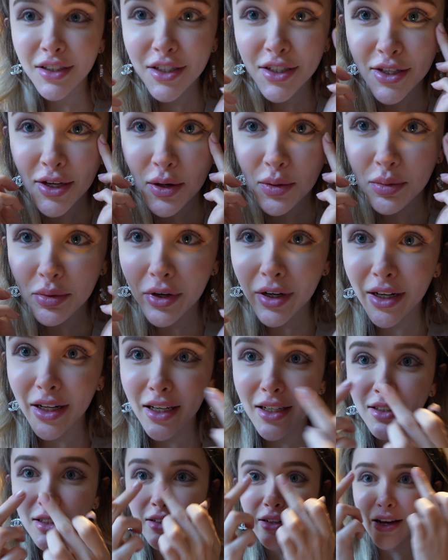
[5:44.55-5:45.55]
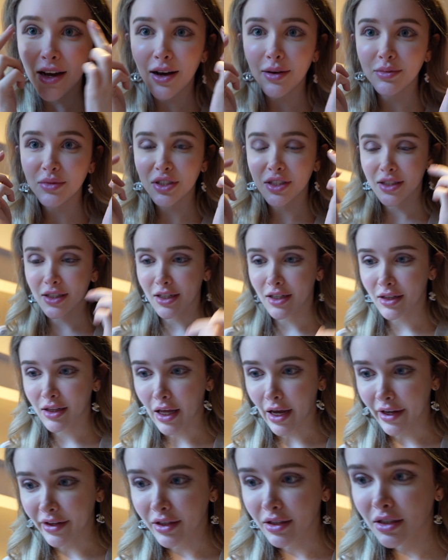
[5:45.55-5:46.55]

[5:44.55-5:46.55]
So pretty. So now I'm just going to line the